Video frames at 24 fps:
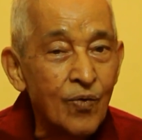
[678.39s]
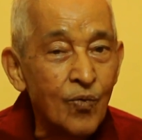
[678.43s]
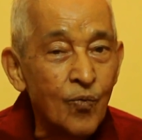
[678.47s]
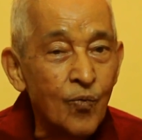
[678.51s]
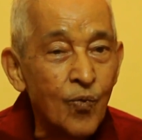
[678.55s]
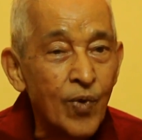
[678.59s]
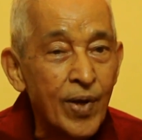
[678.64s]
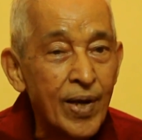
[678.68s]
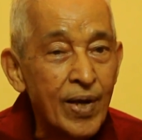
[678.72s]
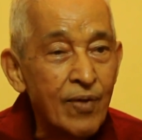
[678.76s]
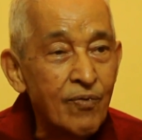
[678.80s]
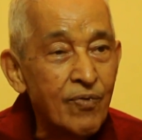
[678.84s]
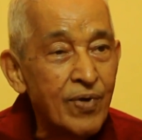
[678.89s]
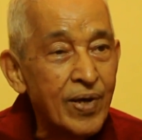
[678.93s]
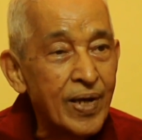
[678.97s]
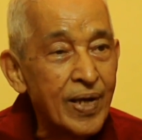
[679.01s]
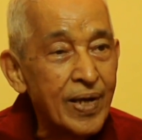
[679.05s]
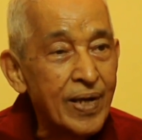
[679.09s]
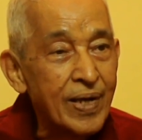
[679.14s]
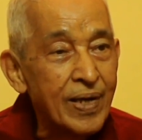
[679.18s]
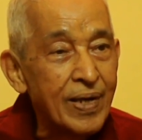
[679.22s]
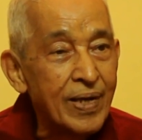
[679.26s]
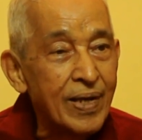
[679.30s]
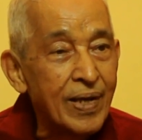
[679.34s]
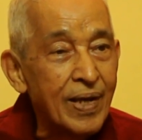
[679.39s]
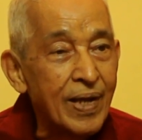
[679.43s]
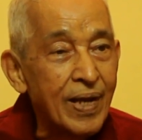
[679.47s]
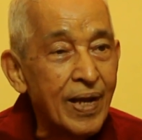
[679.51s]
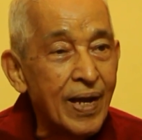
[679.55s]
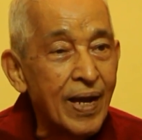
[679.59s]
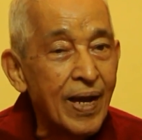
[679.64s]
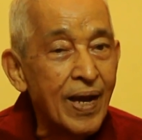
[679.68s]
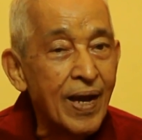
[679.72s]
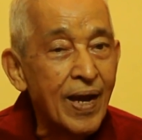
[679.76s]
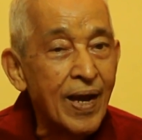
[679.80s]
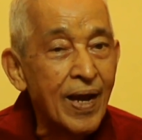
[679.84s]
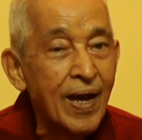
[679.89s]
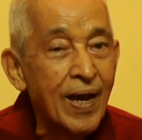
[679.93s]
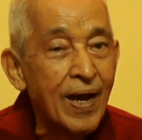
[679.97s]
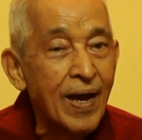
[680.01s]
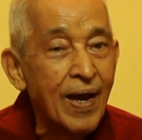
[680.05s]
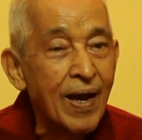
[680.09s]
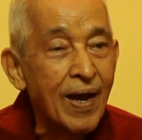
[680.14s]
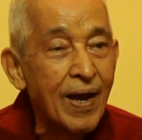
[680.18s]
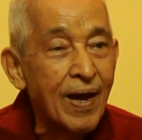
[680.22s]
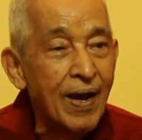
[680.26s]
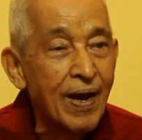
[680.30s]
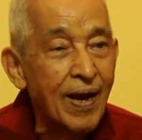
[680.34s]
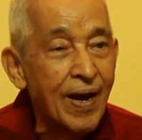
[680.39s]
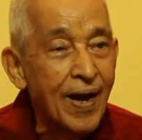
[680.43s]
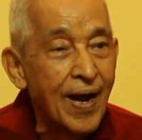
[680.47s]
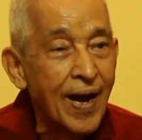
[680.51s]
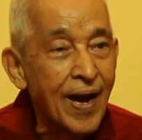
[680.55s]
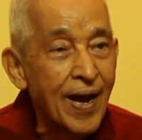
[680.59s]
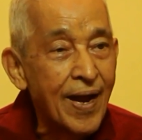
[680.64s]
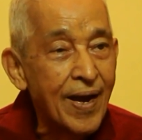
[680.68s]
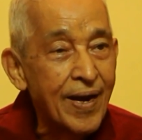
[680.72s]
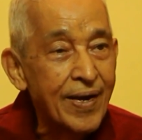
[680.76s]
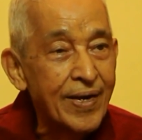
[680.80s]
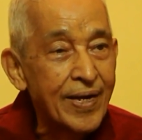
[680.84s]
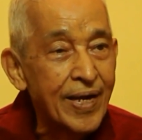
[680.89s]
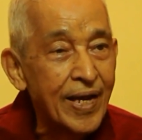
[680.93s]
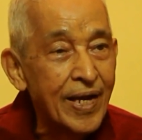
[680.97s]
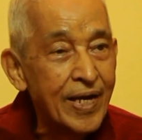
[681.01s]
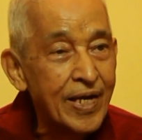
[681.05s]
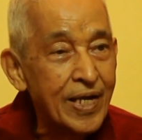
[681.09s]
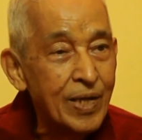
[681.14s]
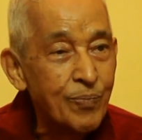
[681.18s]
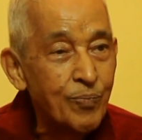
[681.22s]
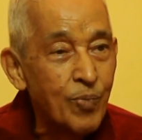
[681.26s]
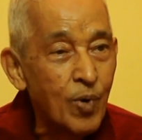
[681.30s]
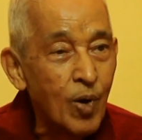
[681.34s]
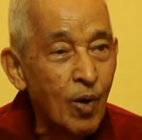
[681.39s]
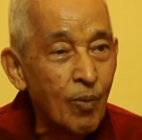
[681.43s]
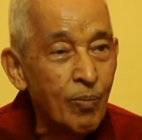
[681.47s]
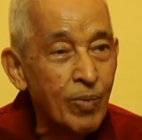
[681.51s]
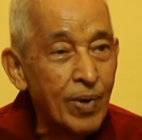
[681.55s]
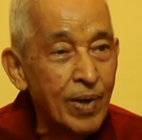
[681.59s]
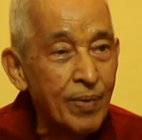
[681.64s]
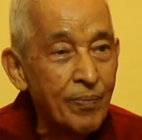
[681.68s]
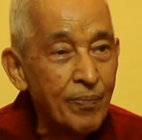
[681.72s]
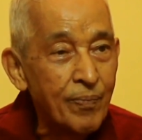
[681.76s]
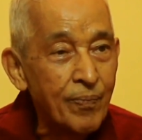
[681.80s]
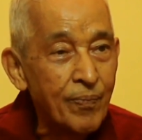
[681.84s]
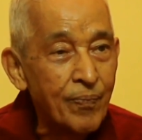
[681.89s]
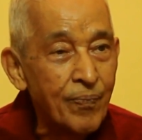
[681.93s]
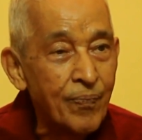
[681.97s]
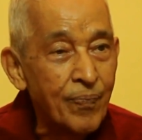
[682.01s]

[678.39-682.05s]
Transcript: Whenever I had any problem,